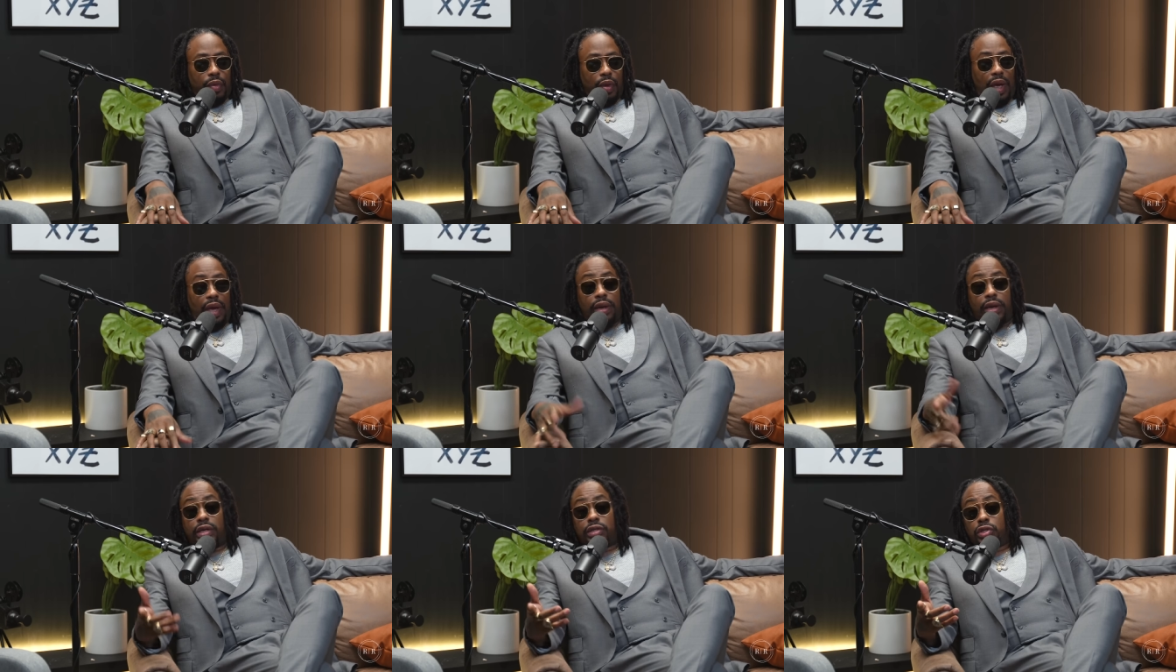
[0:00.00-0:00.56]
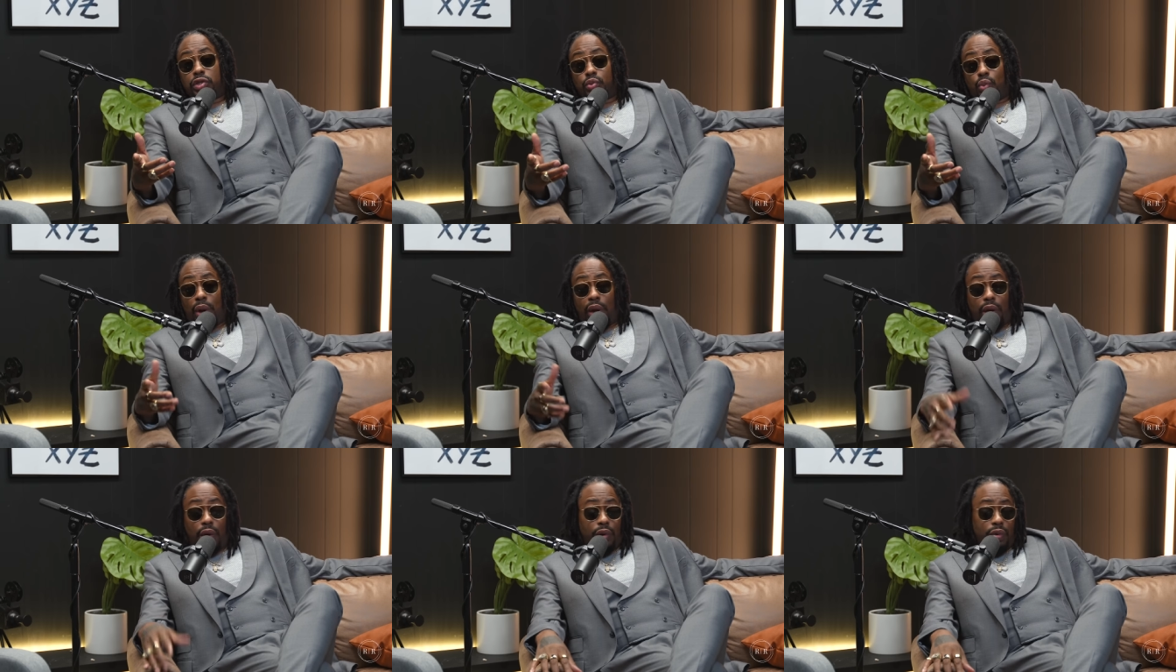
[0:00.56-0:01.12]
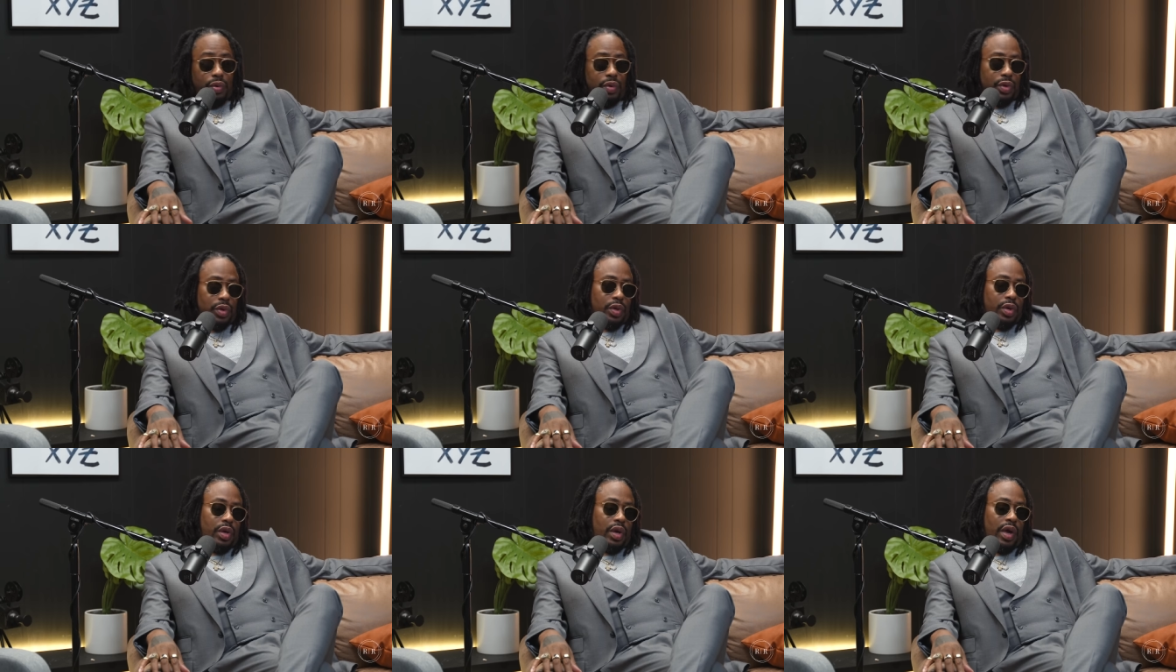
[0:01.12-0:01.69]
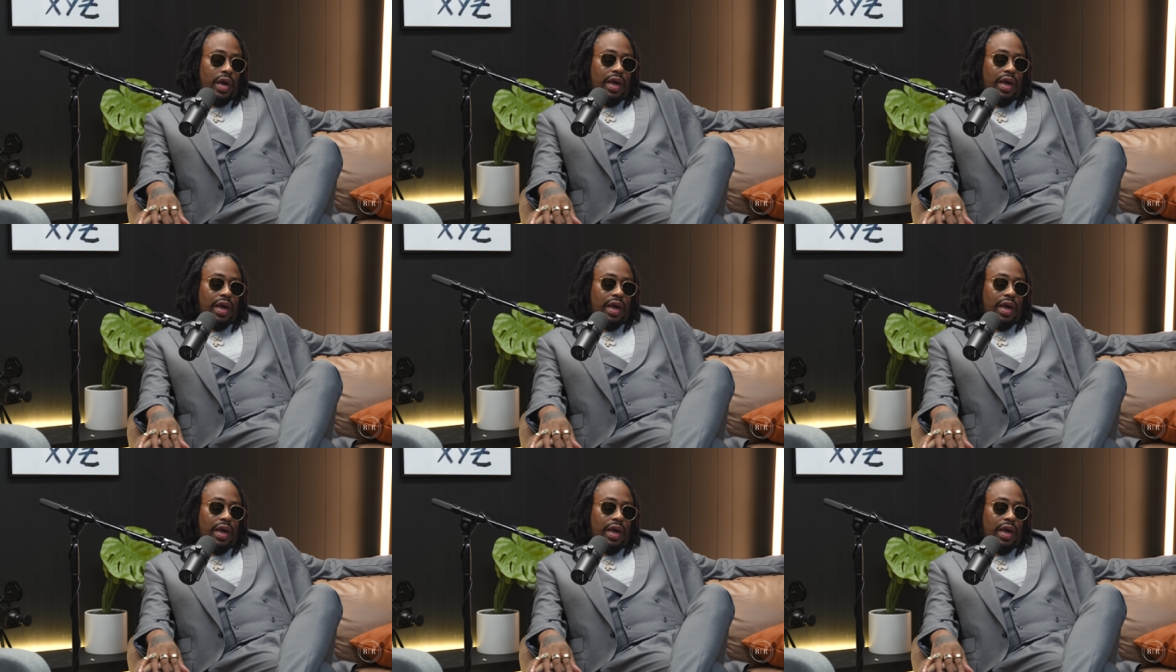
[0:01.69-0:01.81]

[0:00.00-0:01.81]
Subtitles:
And his as well. Mm-hmm.